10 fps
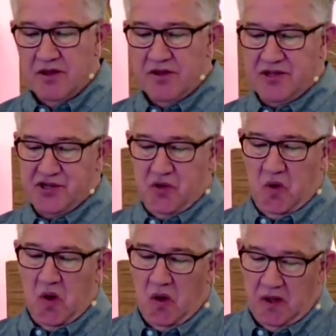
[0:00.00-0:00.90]
The
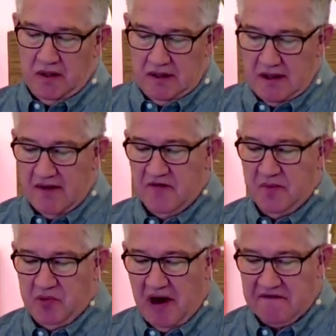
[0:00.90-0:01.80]
scroll of the
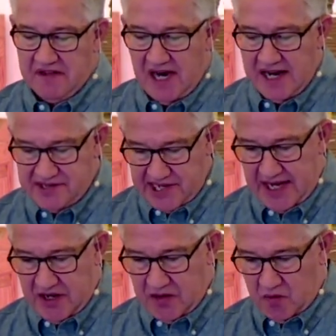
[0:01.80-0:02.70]
prophet
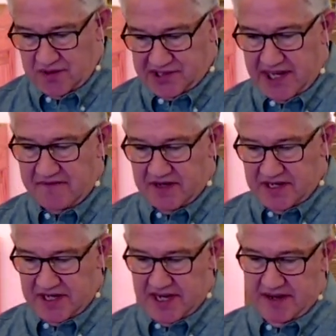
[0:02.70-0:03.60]
Isaiah was given to him.